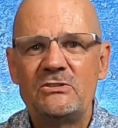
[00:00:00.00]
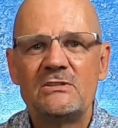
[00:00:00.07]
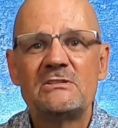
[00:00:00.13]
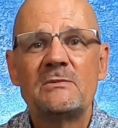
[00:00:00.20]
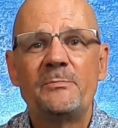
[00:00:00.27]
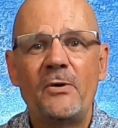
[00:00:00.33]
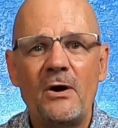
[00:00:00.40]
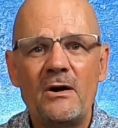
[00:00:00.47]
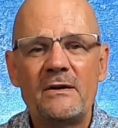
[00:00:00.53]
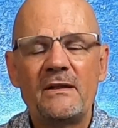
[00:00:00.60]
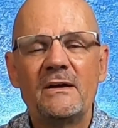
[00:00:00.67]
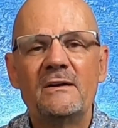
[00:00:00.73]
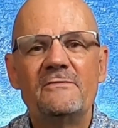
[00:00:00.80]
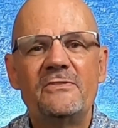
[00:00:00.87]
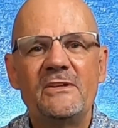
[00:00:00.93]
It's just
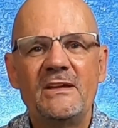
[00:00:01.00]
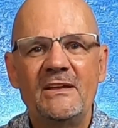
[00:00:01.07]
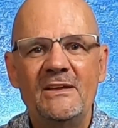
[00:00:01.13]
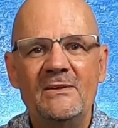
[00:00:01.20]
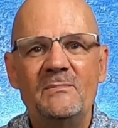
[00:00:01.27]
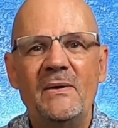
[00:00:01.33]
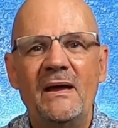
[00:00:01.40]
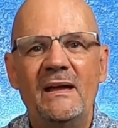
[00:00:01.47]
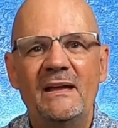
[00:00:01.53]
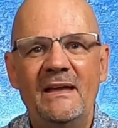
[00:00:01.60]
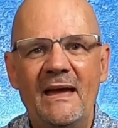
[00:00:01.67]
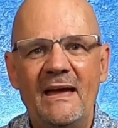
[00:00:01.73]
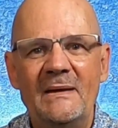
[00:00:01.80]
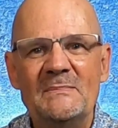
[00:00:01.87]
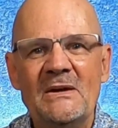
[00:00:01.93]
part of the
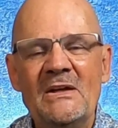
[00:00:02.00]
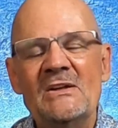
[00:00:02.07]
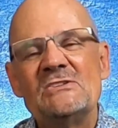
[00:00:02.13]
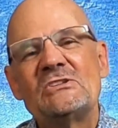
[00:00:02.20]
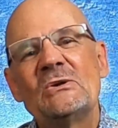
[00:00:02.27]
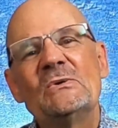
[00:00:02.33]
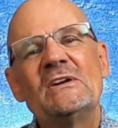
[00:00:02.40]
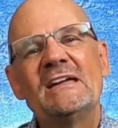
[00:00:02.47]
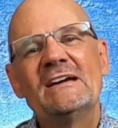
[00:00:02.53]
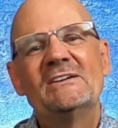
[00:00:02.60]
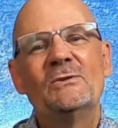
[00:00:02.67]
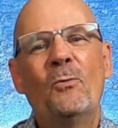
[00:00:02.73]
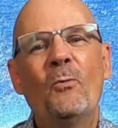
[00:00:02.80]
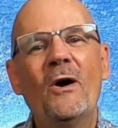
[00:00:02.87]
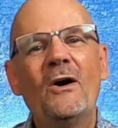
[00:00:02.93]
eBay game. So
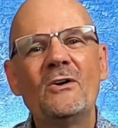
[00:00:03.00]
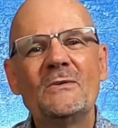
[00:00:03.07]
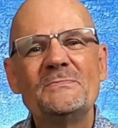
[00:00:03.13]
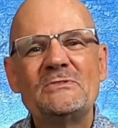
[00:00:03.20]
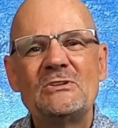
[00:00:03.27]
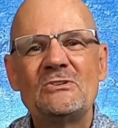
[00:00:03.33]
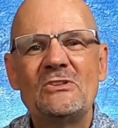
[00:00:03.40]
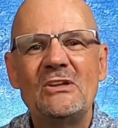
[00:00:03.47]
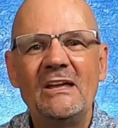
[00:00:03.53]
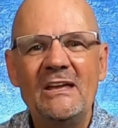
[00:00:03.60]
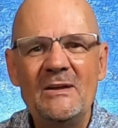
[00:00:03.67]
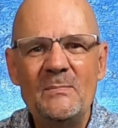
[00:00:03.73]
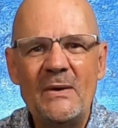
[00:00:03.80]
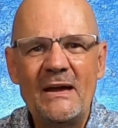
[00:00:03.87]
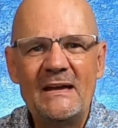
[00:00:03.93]
again, welcome to the
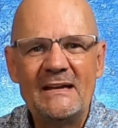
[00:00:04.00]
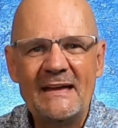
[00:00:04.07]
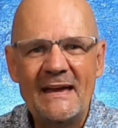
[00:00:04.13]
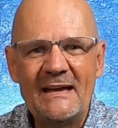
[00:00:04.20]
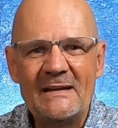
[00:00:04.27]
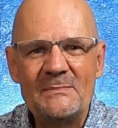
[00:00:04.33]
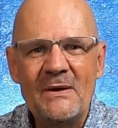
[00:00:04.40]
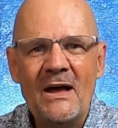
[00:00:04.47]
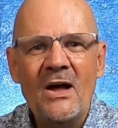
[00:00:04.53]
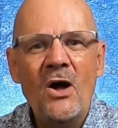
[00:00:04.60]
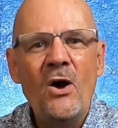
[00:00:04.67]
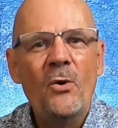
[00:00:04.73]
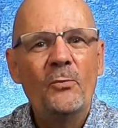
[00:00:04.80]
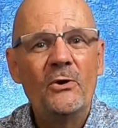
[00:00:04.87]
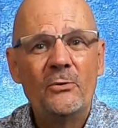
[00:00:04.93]
eBay game.
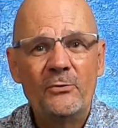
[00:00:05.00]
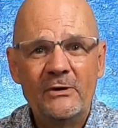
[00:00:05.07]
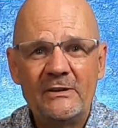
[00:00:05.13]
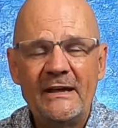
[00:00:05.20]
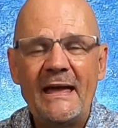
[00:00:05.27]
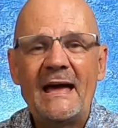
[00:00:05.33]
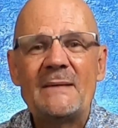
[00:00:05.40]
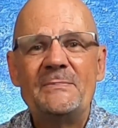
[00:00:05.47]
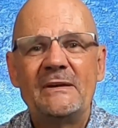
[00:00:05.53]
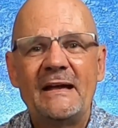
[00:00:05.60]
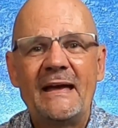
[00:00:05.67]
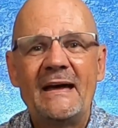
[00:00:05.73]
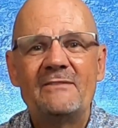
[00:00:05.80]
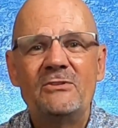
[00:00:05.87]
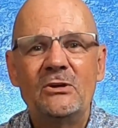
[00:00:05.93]
We're really happy
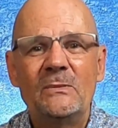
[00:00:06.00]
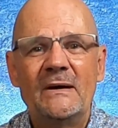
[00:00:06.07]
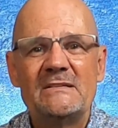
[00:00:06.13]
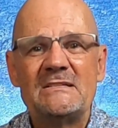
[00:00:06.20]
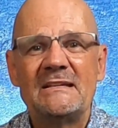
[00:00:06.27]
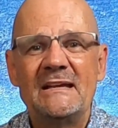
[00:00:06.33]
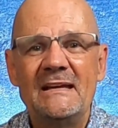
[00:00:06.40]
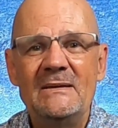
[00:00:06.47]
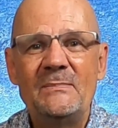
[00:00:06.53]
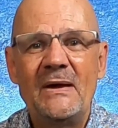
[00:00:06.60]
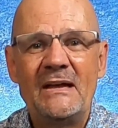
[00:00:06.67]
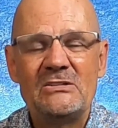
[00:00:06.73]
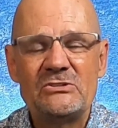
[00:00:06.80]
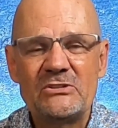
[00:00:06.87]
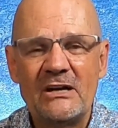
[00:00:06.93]
to have you as an
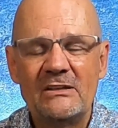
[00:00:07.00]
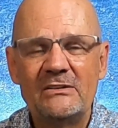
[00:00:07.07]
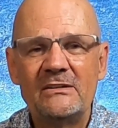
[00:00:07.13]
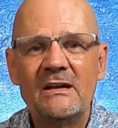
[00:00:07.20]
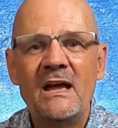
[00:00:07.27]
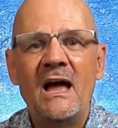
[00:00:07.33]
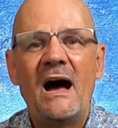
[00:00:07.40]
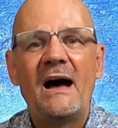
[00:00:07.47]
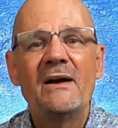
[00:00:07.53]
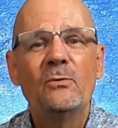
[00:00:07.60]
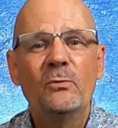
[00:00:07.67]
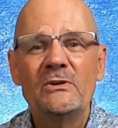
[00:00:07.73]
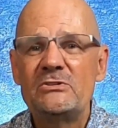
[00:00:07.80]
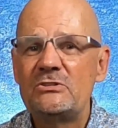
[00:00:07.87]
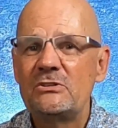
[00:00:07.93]
eBay seller.
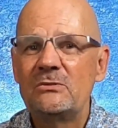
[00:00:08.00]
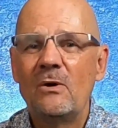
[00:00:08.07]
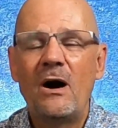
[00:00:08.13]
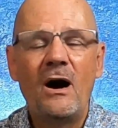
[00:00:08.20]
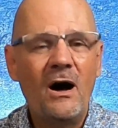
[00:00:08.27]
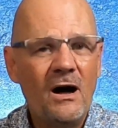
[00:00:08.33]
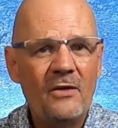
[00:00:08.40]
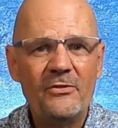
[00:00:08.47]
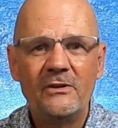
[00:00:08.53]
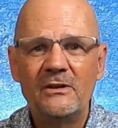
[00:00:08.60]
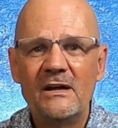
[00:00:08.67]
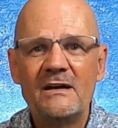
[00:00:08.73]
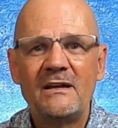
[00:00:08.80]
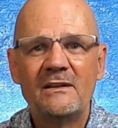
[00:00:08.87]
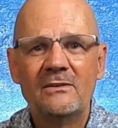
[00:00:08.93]
I wish you all the
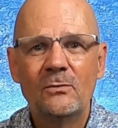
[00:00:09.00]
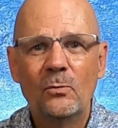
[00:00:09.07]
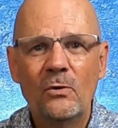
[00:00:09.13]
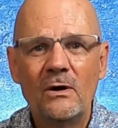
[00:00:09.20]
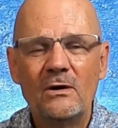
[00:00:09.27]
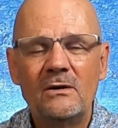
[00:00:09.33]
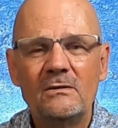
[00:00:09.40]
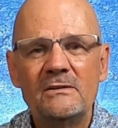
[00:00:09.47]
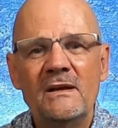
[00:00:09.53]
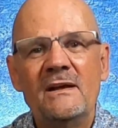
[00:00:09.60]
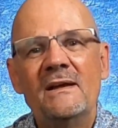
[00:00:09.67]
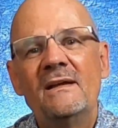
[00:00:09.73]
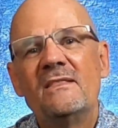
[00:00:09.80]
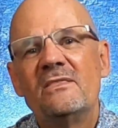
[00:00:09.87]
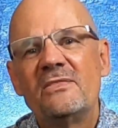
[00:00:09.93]
luck in the world.
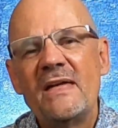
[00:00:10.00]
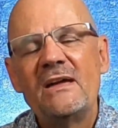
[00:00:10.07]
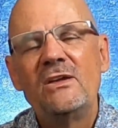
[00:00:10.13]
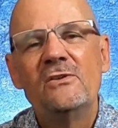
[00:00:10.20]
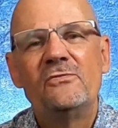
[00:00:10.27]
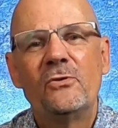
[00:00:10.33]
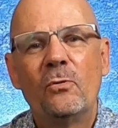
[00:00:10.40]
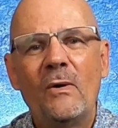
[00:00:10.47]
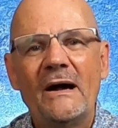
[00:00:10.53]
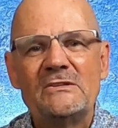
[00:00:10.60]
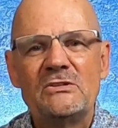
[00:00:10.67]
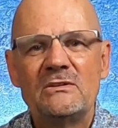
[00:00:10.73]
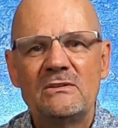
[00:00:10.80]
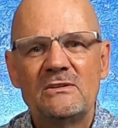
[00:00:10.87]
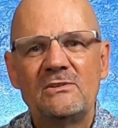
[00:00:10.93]
Thank you for
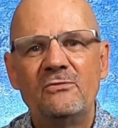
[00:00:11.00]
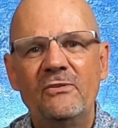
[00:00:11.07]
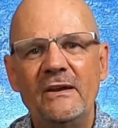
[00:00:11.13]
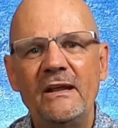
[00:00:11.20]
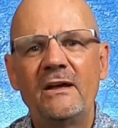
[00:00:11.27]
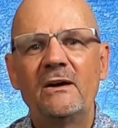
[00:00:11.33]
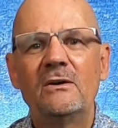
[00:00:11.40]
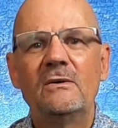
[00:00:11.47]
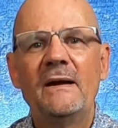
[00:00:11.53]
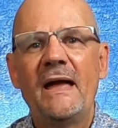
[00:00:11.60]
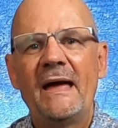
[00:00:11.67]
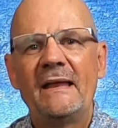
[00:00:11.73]
watching this video.